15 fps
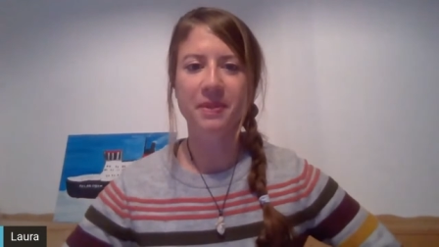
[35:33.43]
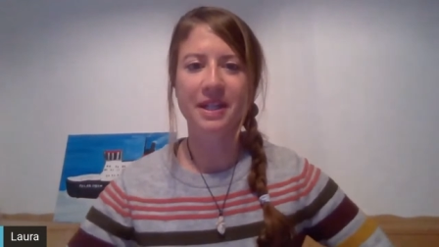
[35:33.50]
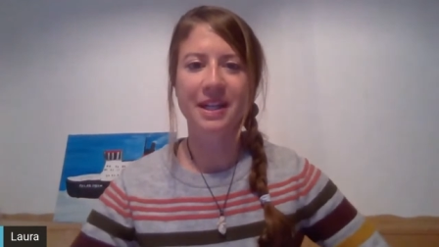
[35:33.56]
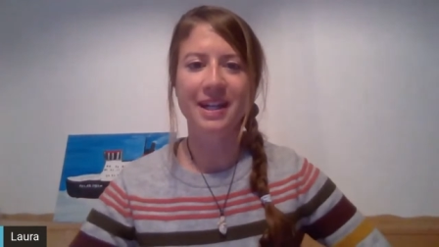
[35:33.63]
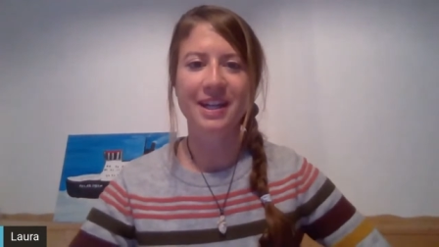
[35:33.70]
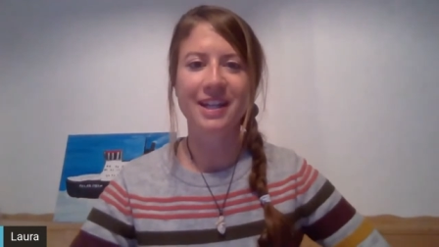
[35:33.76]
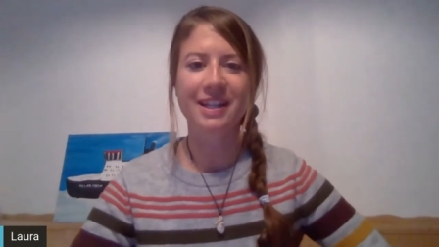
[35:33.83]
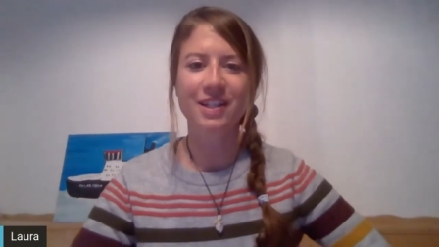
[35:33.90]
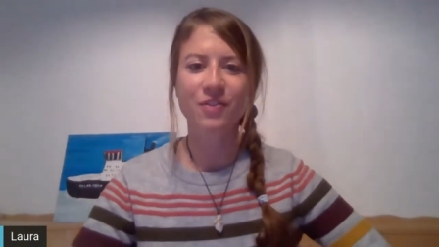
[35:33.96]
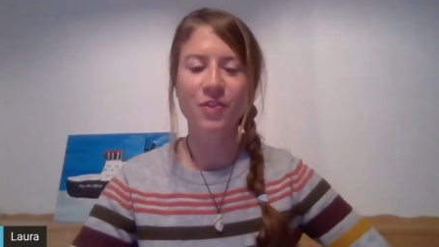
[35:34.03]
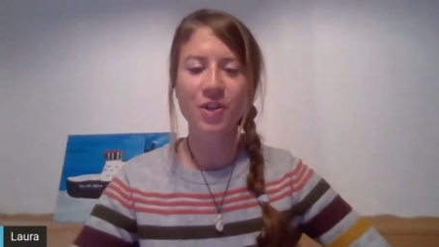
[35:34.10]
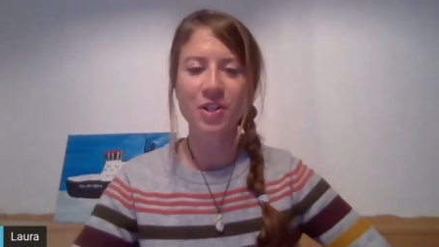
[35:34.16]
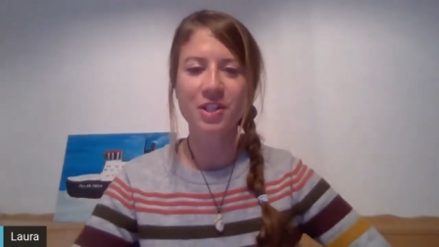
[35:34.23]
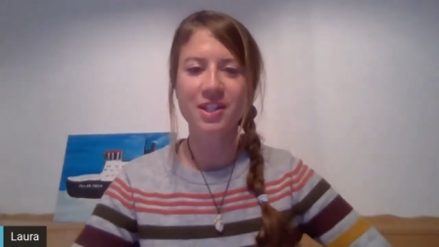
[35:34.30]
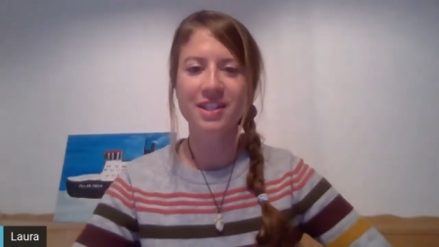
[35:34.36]
and it
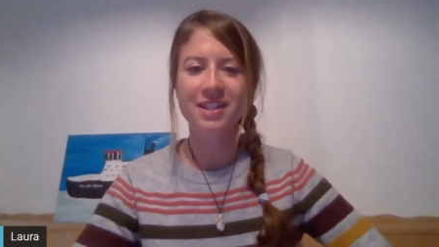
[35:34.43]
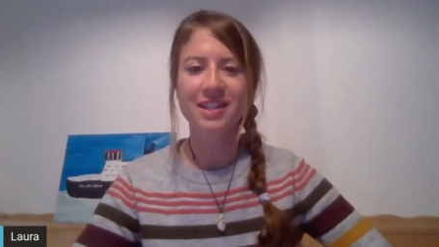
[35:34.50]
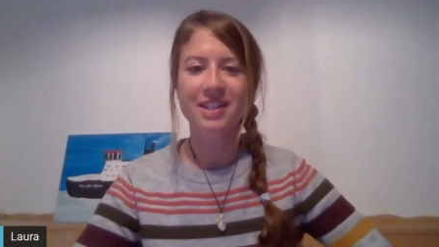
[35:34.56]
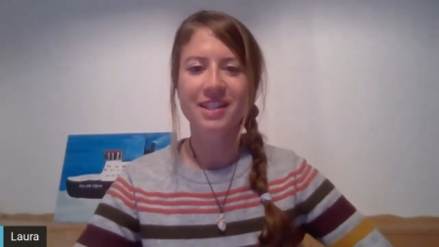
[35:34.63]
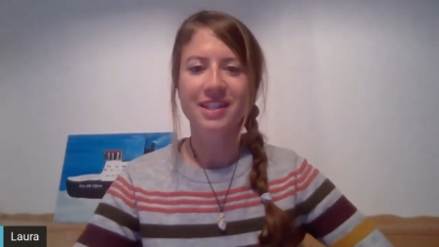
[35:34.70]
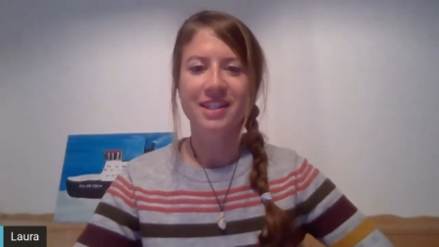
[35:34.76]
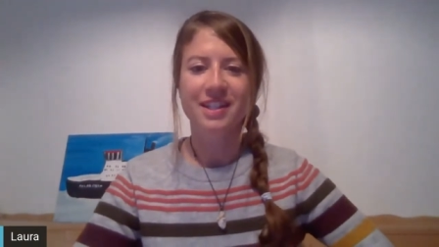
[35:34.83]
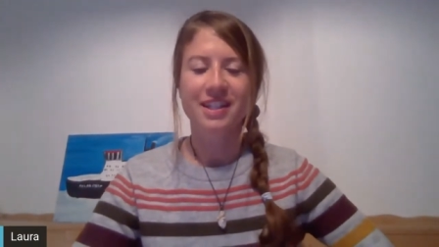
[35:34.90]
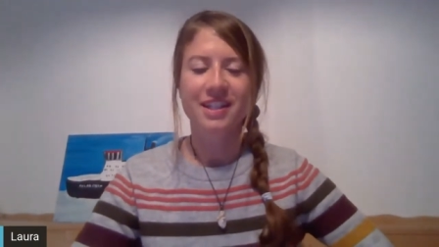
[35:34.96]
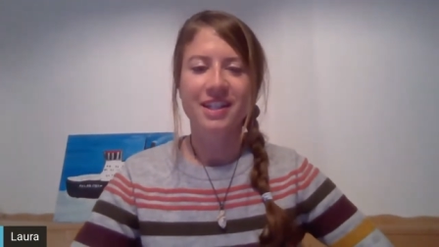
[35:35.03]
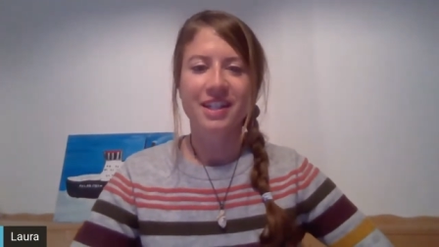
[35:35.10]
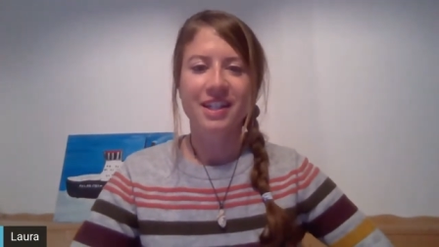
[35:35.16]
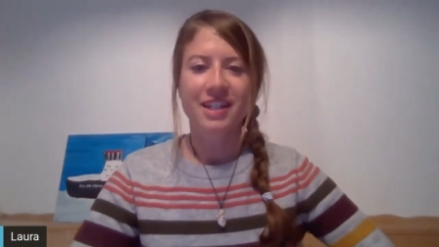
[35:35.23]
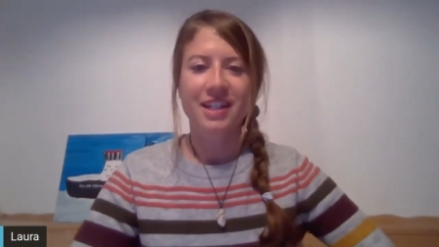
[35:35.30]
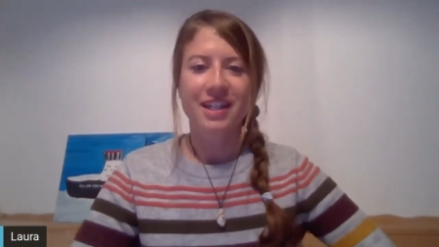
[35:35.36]
was
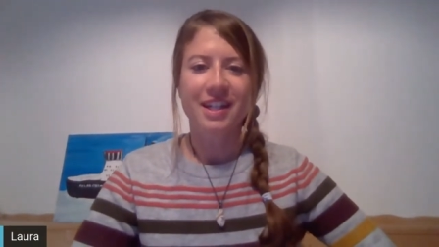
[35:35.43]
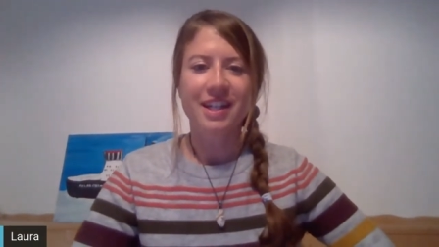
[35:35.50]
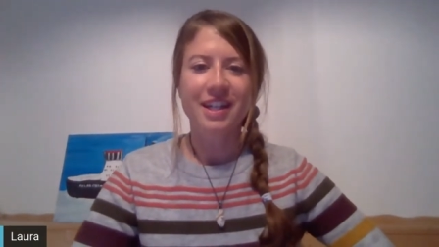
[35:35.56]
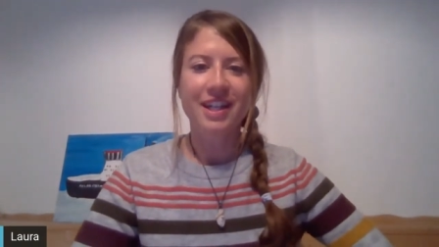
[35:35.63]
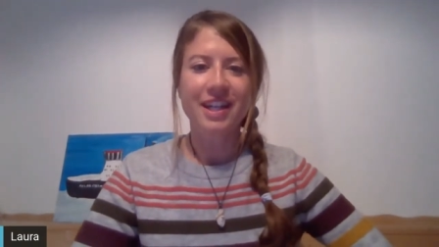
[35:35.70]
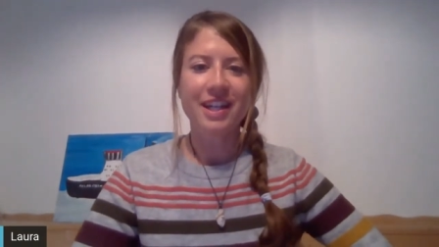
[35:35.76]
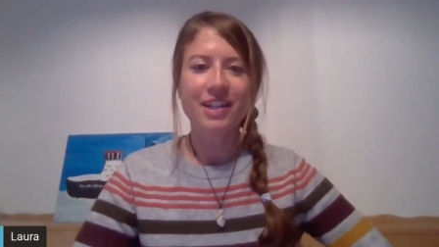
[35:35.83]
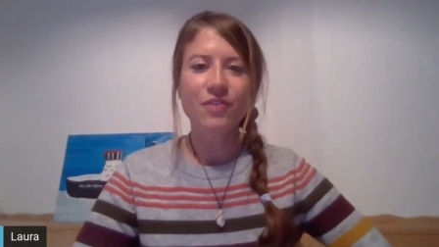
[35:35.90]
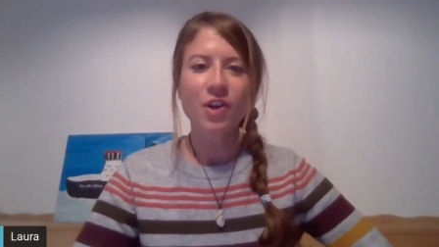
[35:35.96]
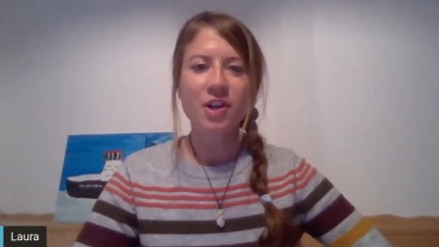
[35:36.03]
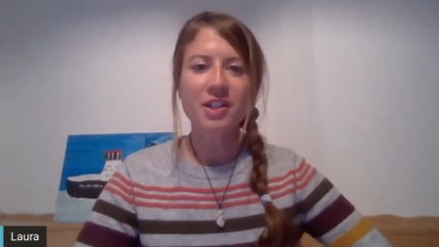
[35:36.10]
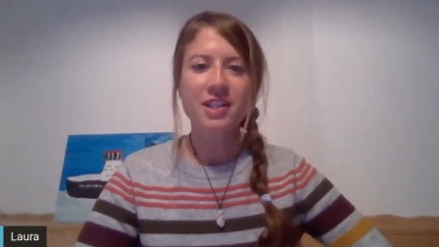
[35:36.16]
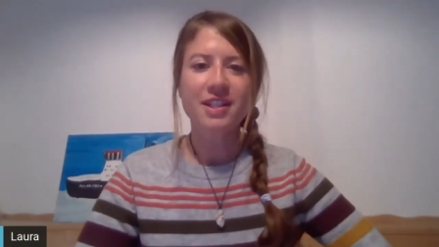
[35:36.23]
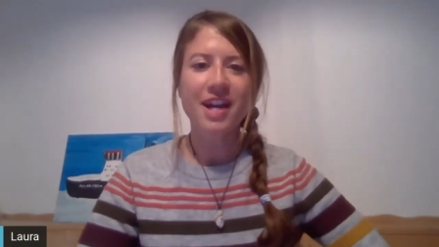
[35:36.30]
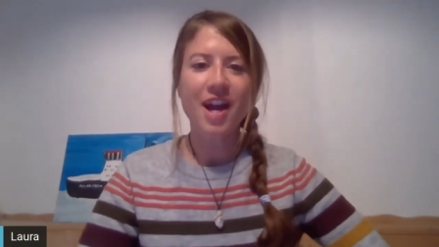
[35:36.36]
it
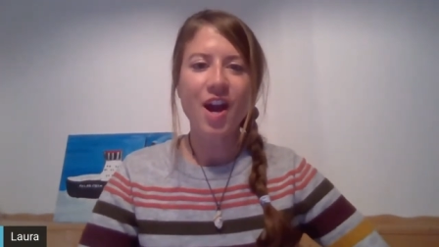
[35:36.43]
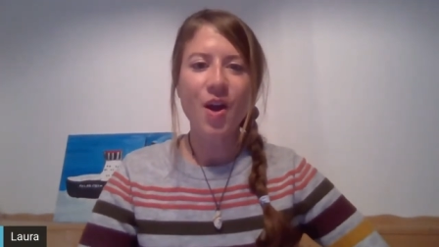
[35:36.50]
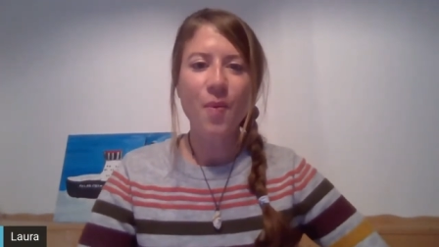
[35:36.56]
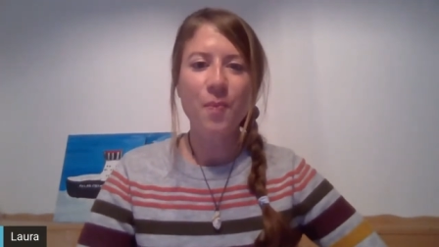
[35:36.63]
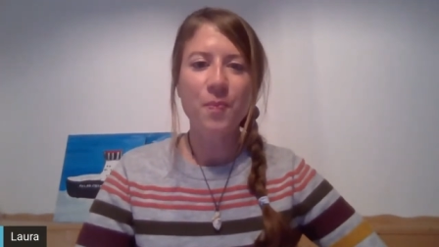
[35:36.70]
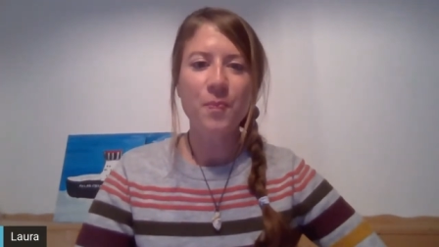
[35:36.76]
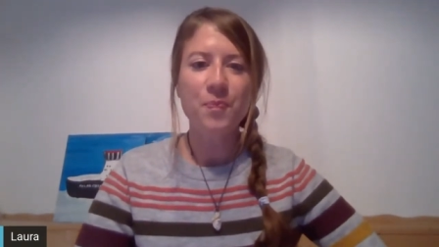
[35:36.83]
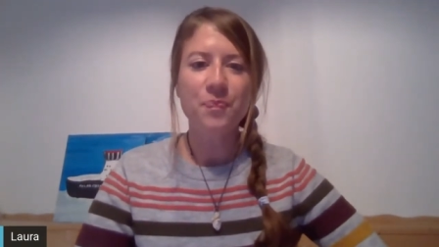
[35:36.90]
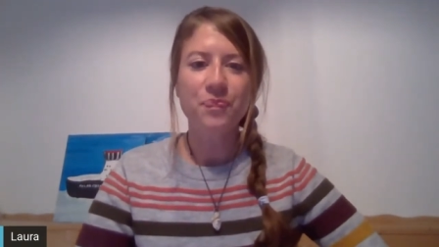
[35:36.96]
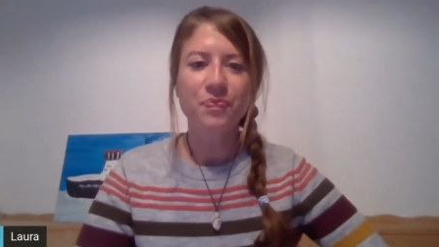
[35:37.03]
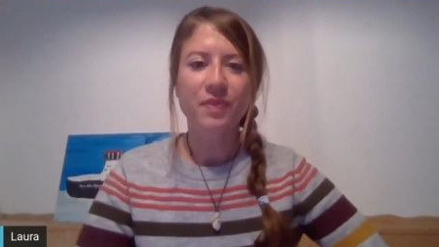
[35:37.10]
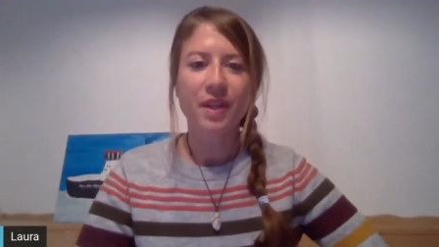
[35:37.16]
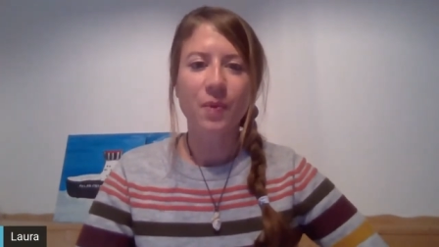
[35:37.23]
was um,